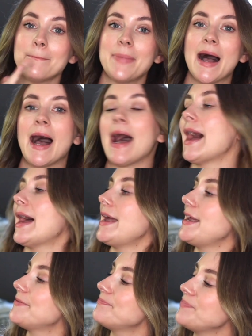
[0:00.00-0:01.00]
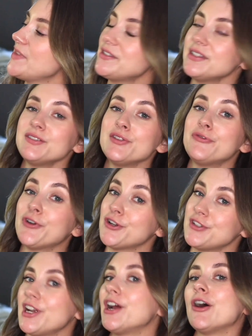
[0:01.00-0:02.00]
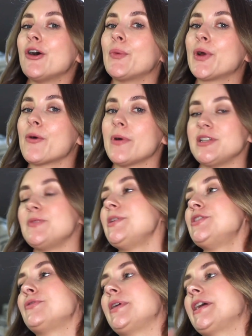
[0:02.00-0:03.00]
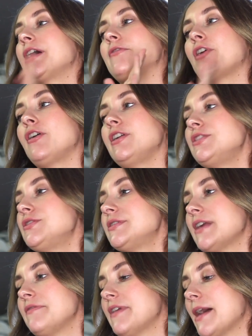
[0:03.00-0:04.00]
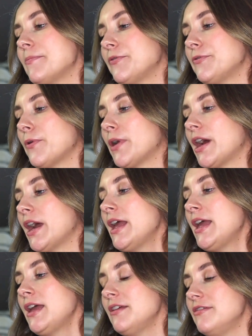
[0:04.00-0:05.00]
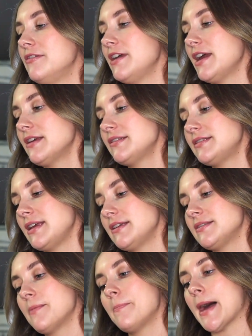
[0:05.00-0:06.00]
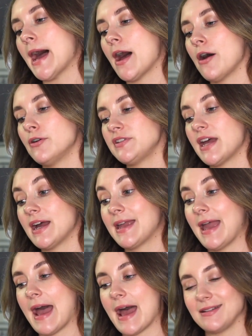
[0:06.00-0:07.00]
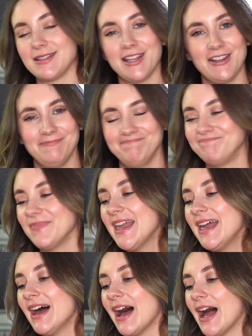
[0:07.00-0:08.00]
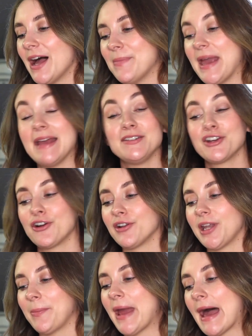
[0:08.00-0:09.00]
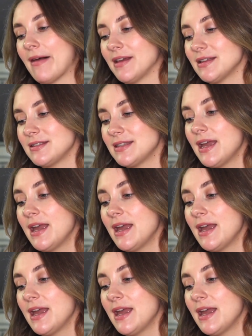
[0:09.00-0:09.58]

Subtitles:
Pie. This is the first arrow we're going to be doing. I've already said that before. This is about a cat and a girl named Alice.